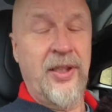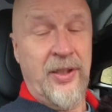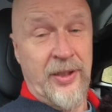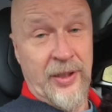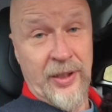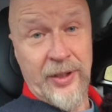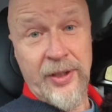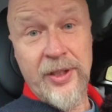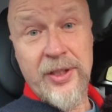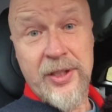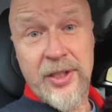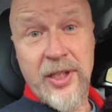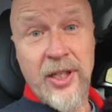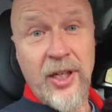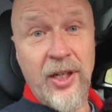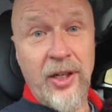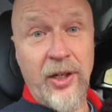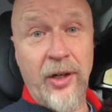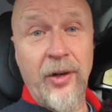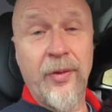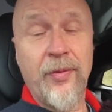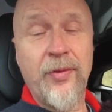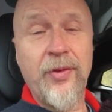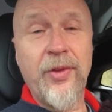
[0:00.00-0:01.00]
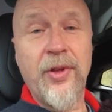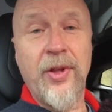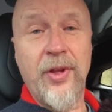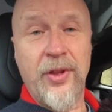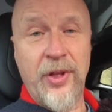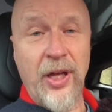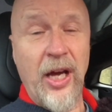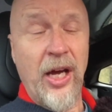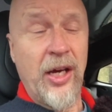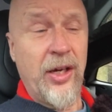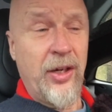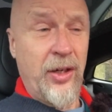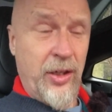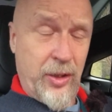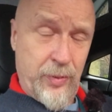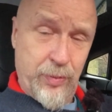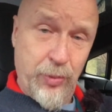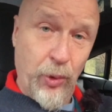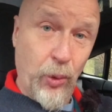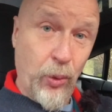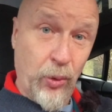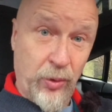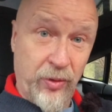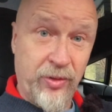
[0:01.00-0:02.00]
Now, this car that I
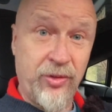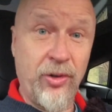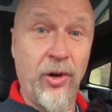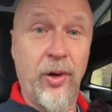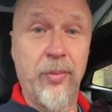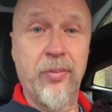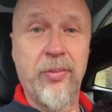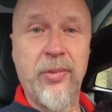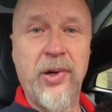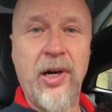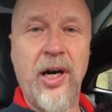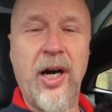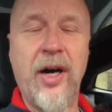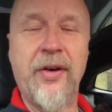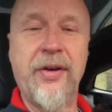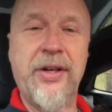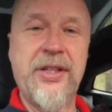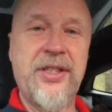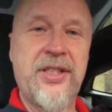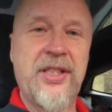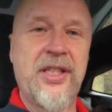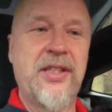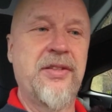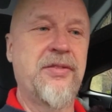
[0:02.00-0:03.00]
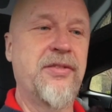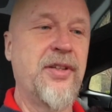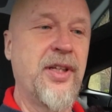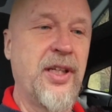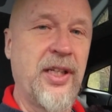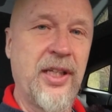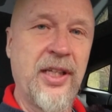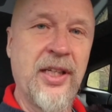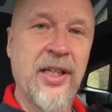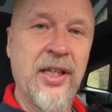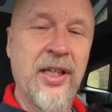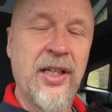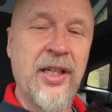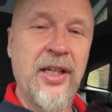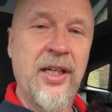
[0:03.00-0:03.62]
bought from RSEV,